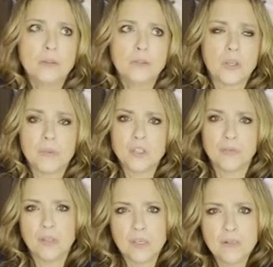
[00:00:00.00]
kimchi
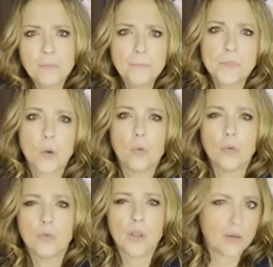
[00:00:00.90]
vegan
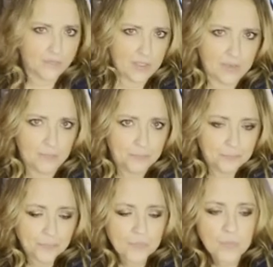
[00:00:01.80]
or not vegan.
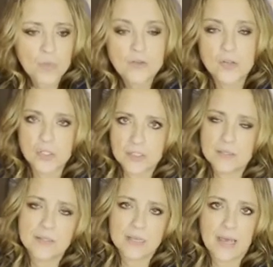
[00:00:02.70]
So just
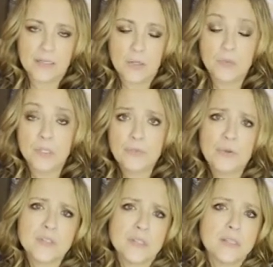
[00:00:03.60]
as a side note, the
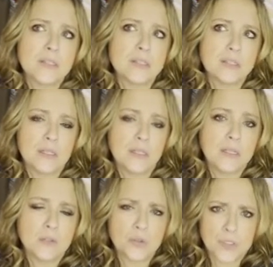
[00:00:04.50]
difference is that in
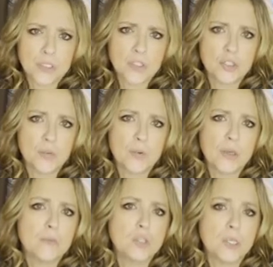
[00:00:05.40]
the traditional
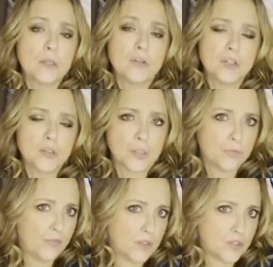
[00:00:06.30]
kimchi, there's usually
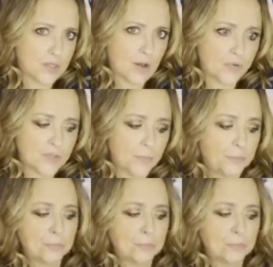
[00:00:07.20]
fish sauce.